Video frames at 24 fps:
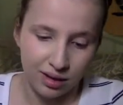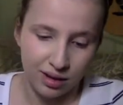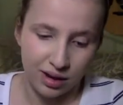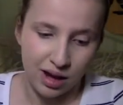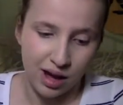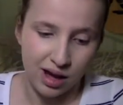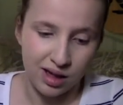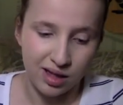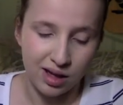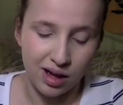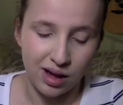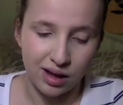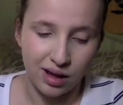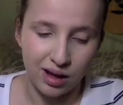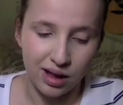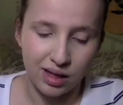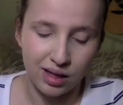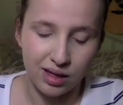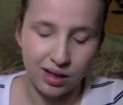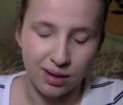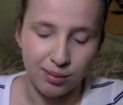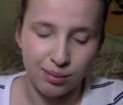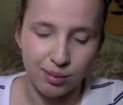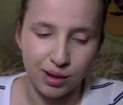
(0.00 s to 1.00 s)
It's not
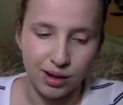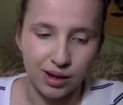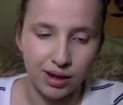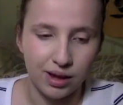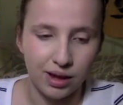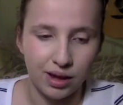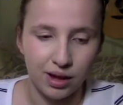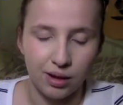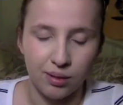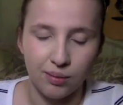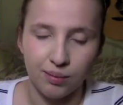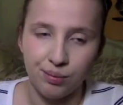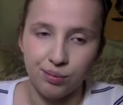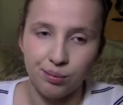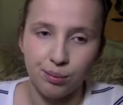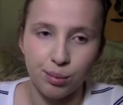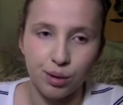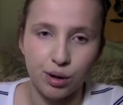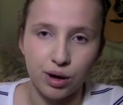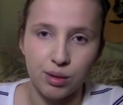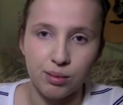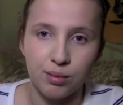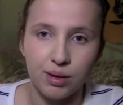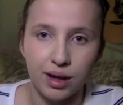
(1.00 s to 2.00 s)
easy being
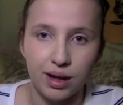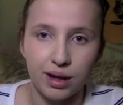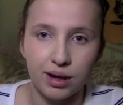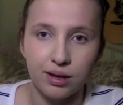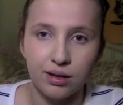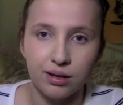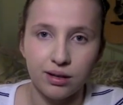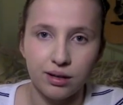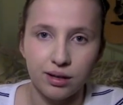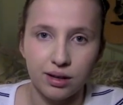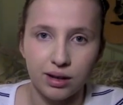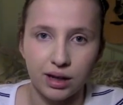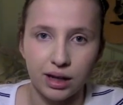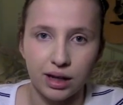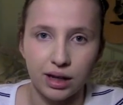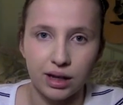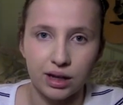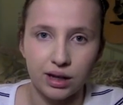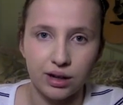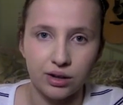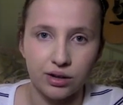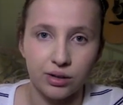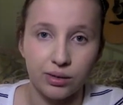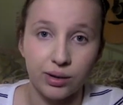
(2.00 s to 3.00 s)
pre-med
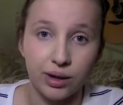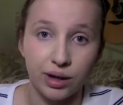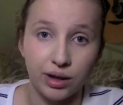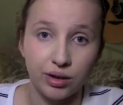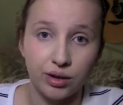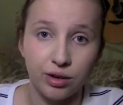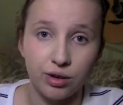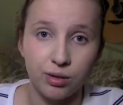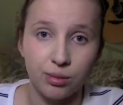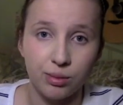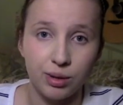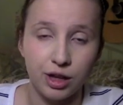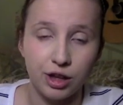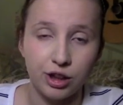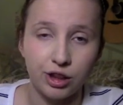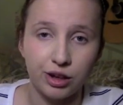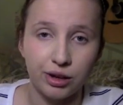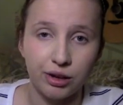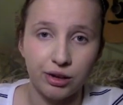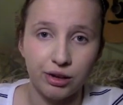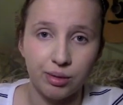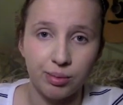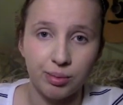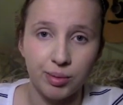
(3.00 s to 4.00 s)
and doing 2
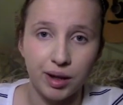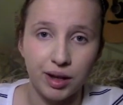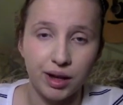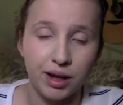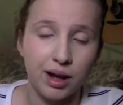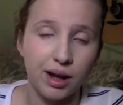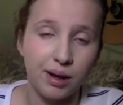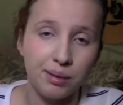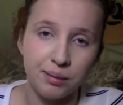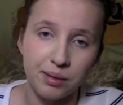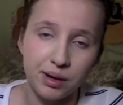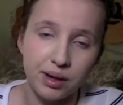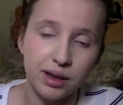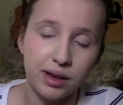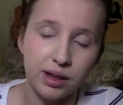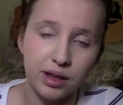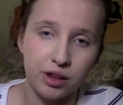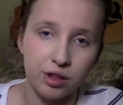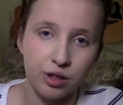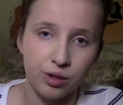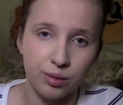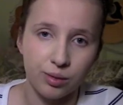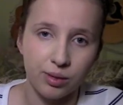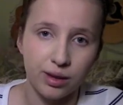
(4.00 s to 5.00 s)
majors, but I'm really
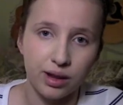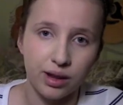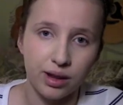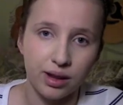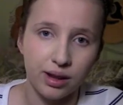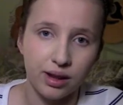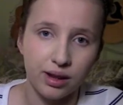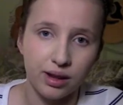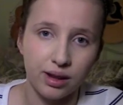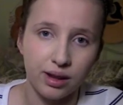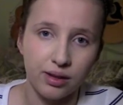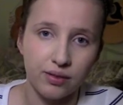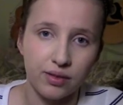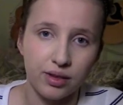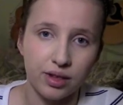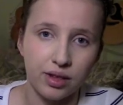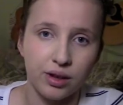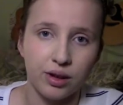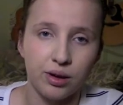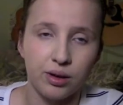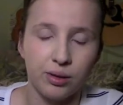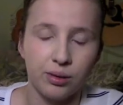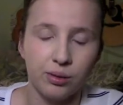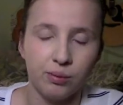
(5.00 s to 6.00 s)
enjoying it, even
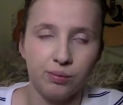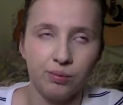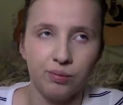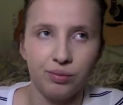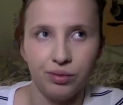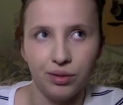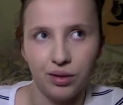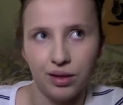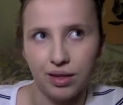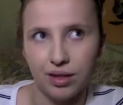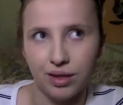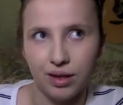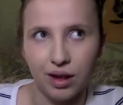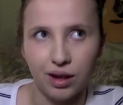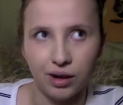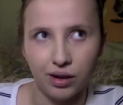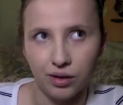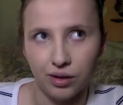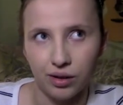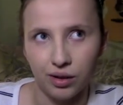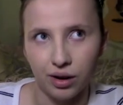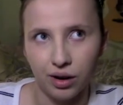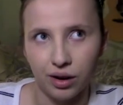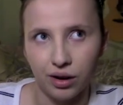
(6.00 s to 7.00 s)
though it's kind of
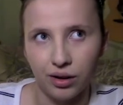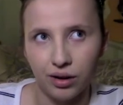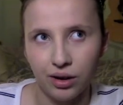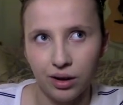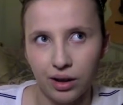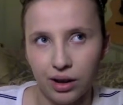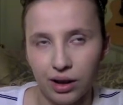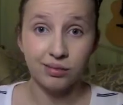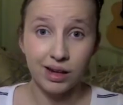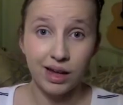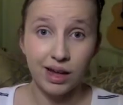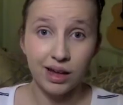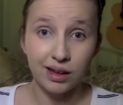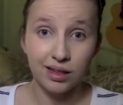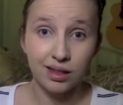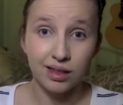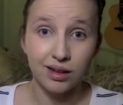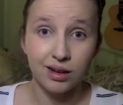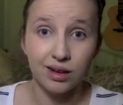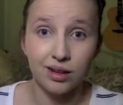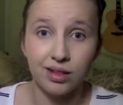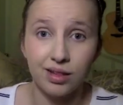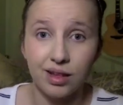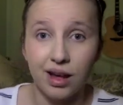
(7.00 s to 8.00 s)
hard. Next, it
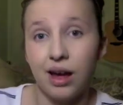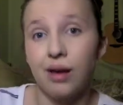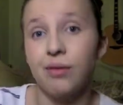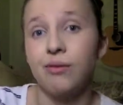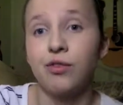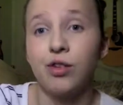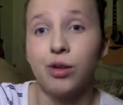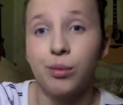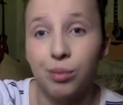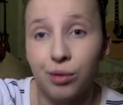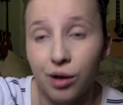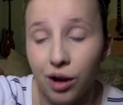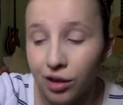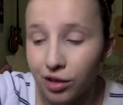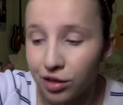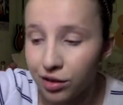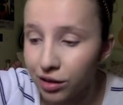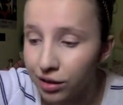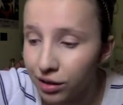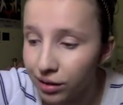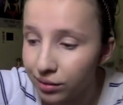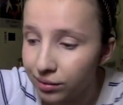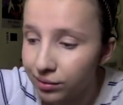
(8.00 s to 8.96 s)
is time for bronzer.